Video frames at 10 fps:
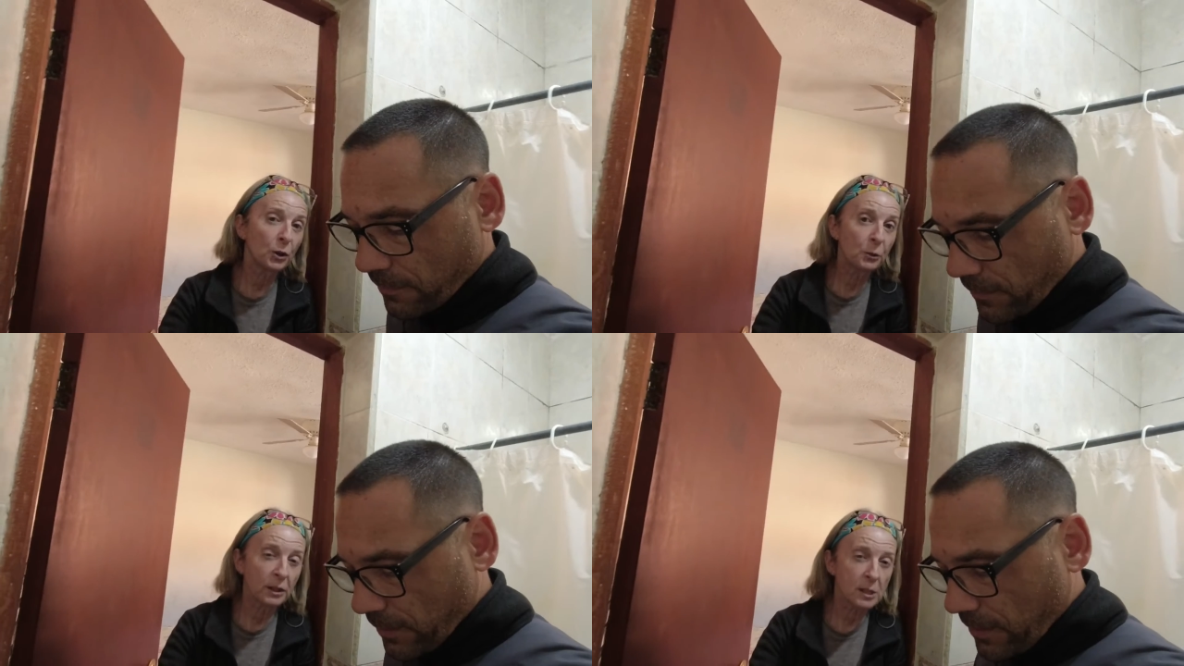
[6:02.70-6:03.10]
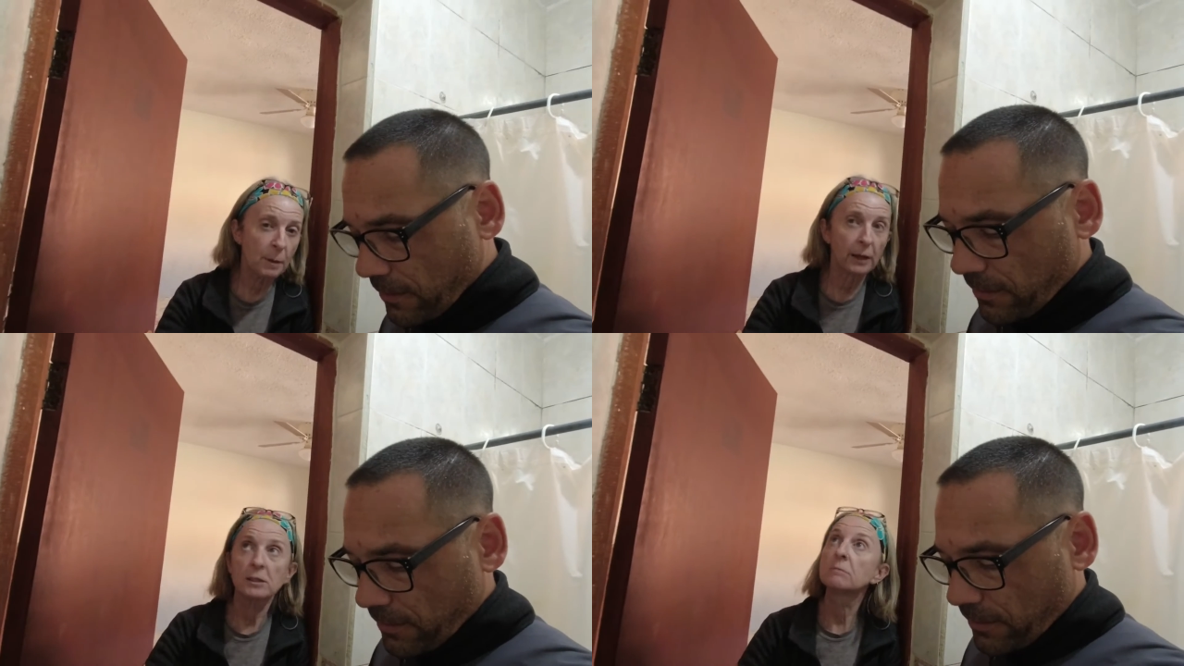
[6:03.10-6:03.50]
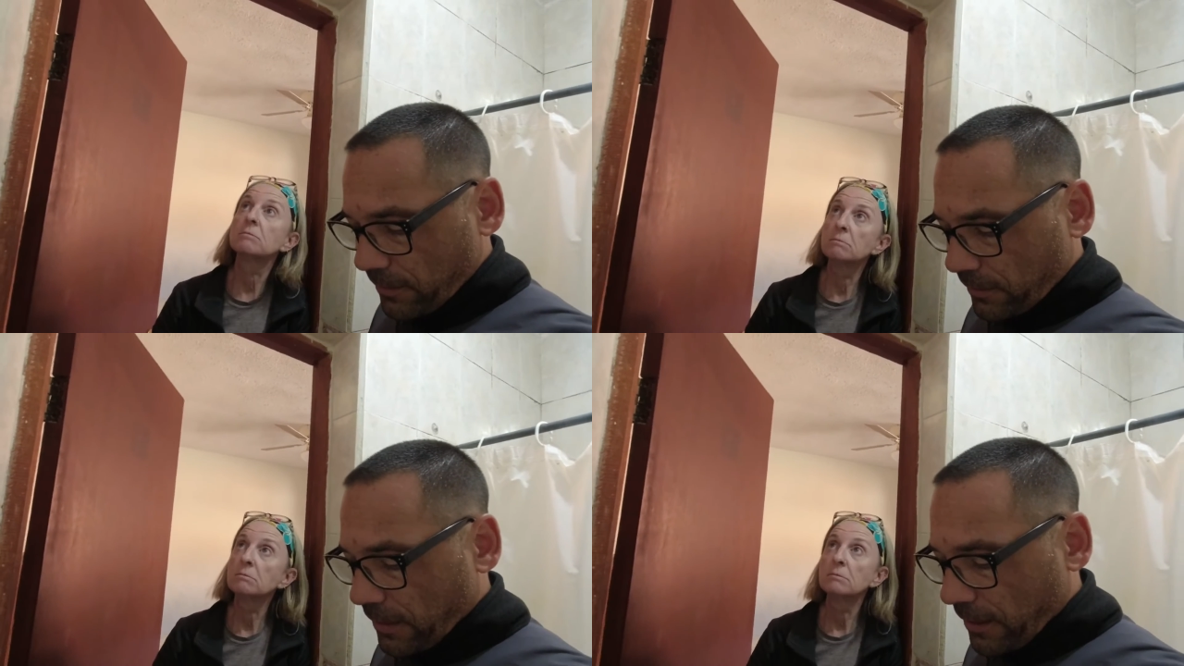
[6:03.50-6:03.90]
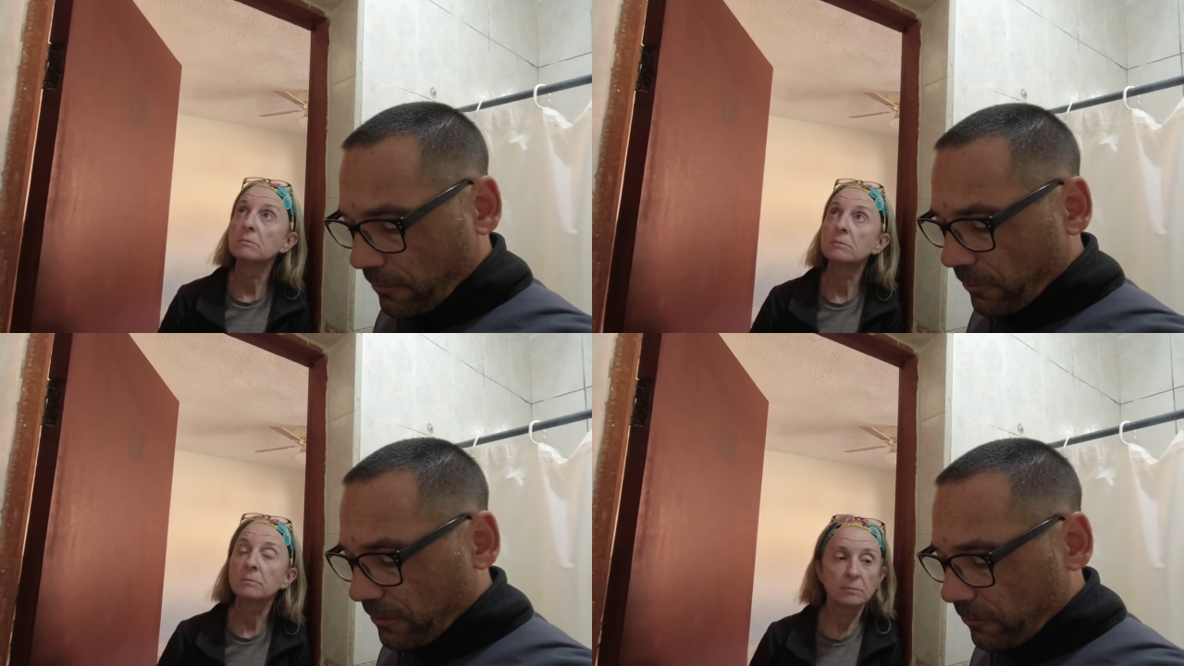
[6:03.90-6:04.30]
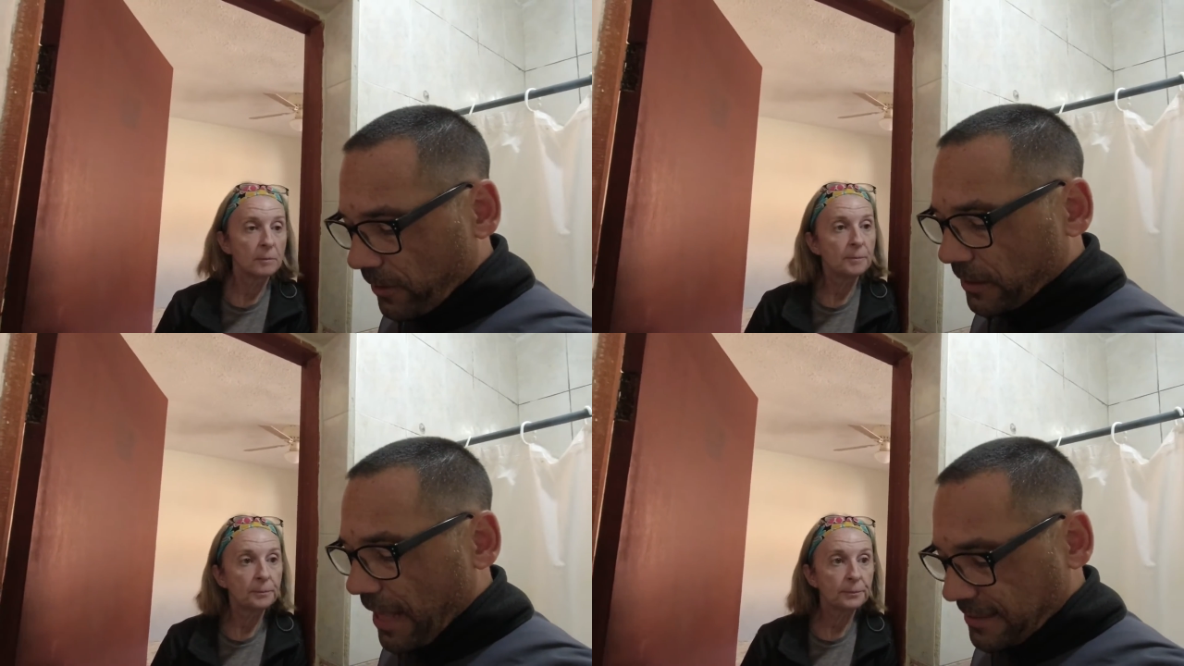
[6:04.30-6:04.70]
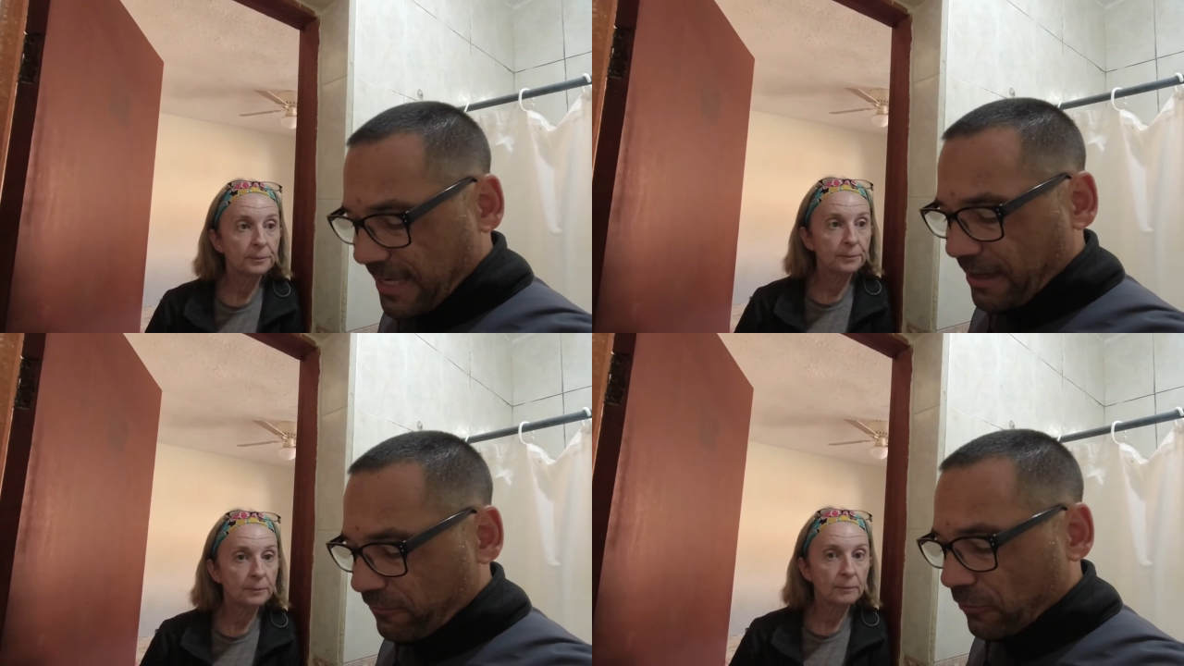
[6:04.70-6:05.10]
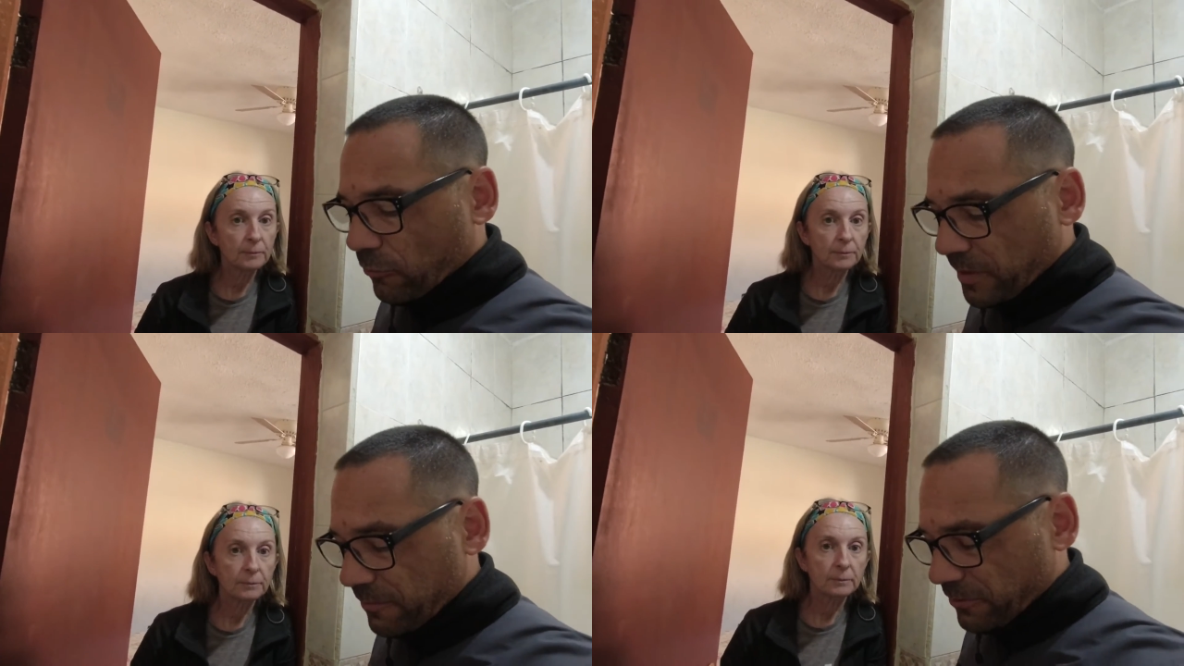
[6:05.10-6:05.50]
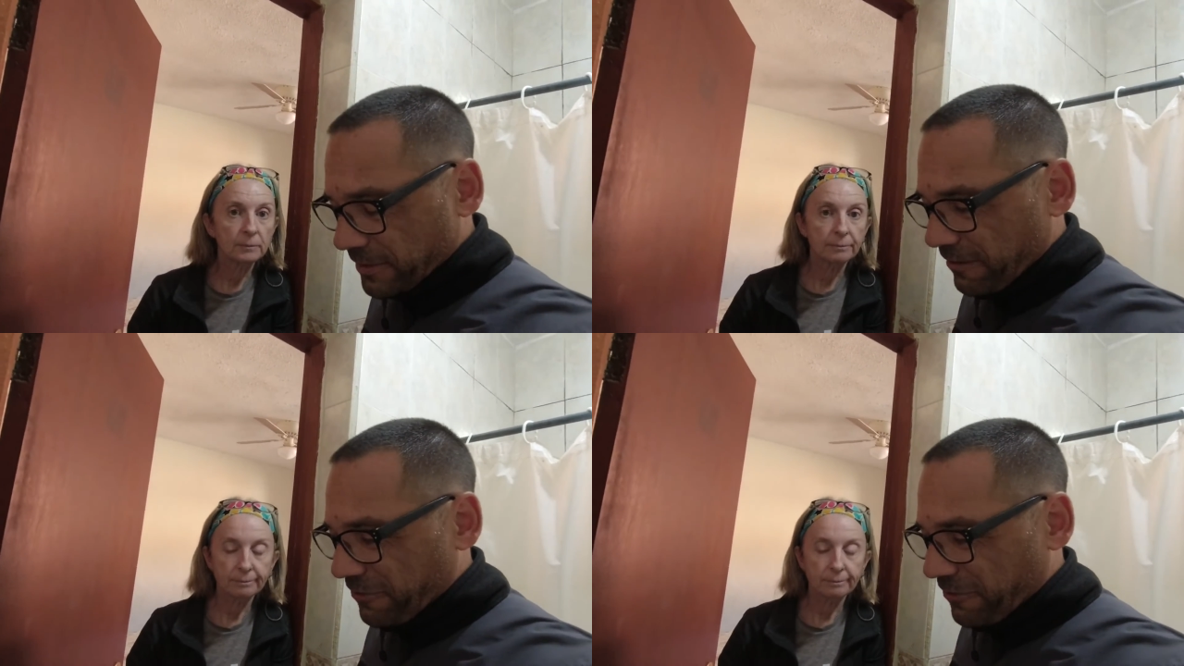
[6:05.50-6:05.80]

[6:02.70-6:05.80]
Speaker 1: what you can expect. Yeah, we're glass half full people,